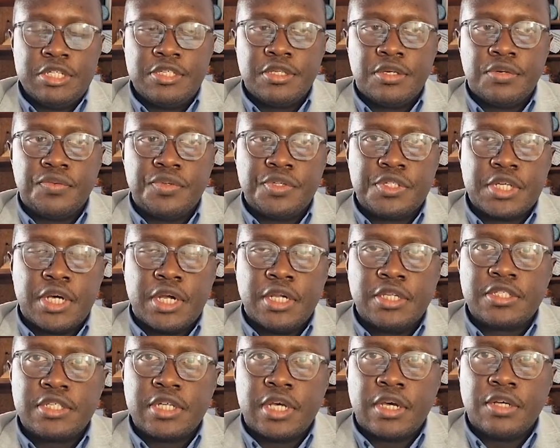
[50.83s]
decent
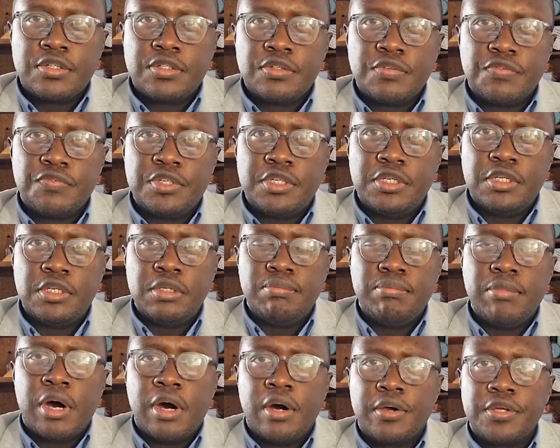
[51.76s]
results out of
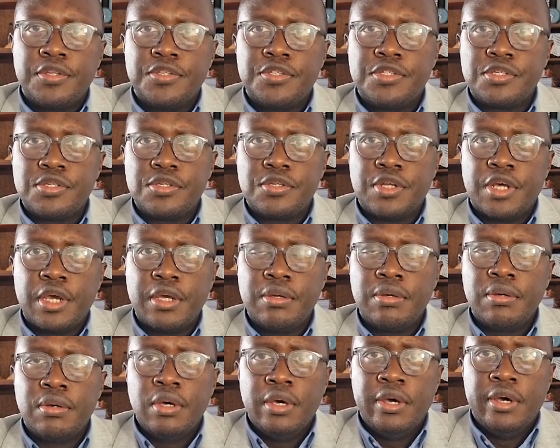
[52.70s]
the markets
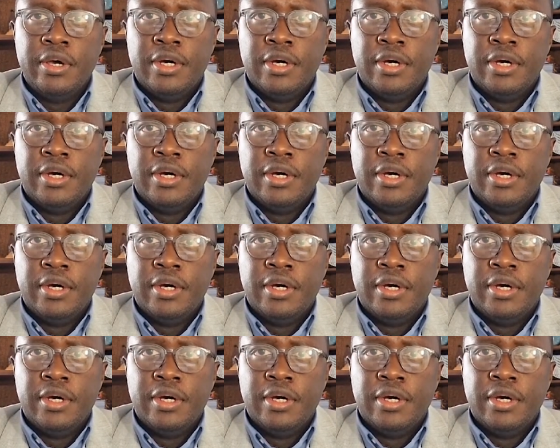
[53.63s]
today.